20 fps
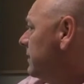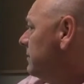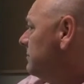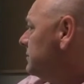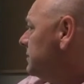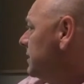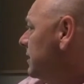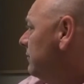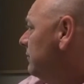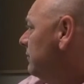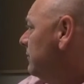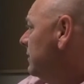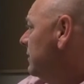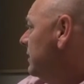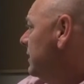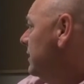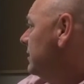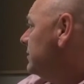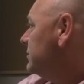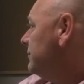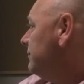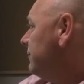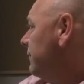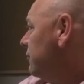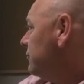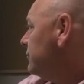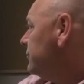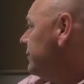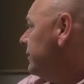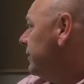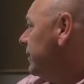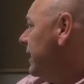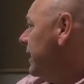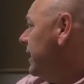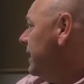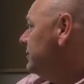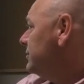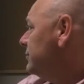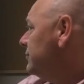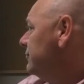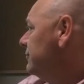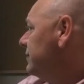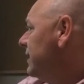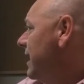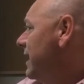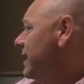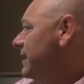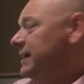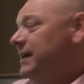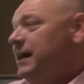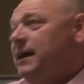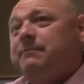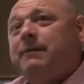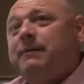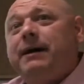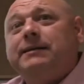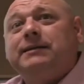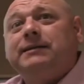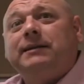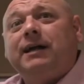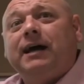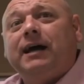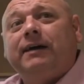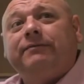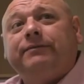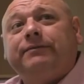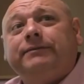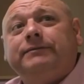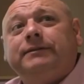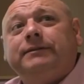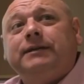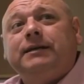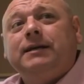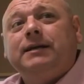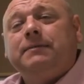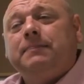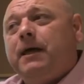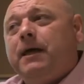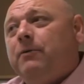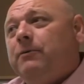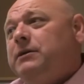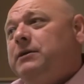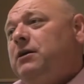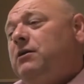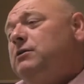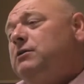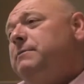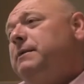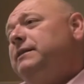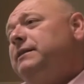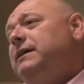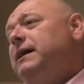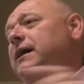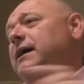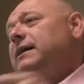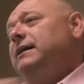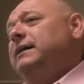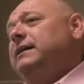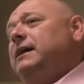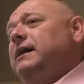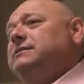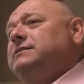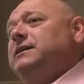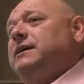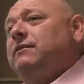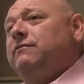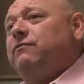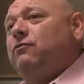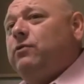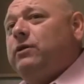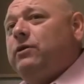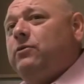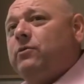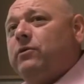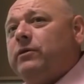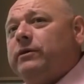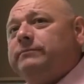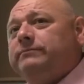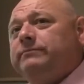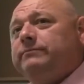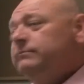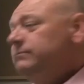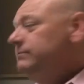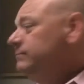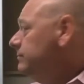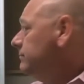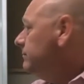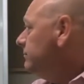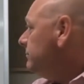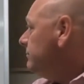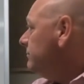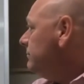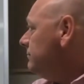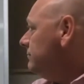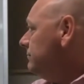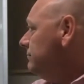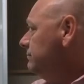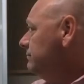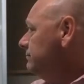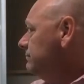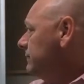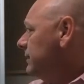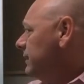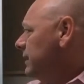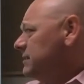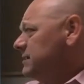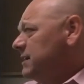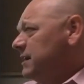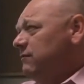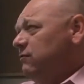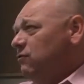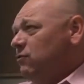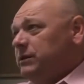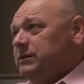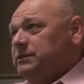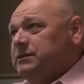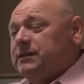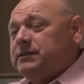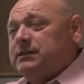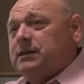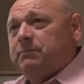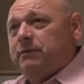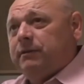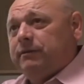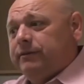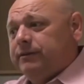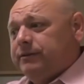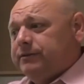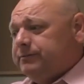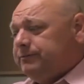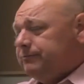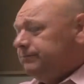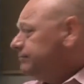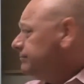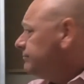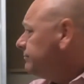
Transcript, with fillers: about himself. He's the first and the last who died and came back to life. Now we talked about that in Isaiah 41, in Isaiah 46, I believe it is,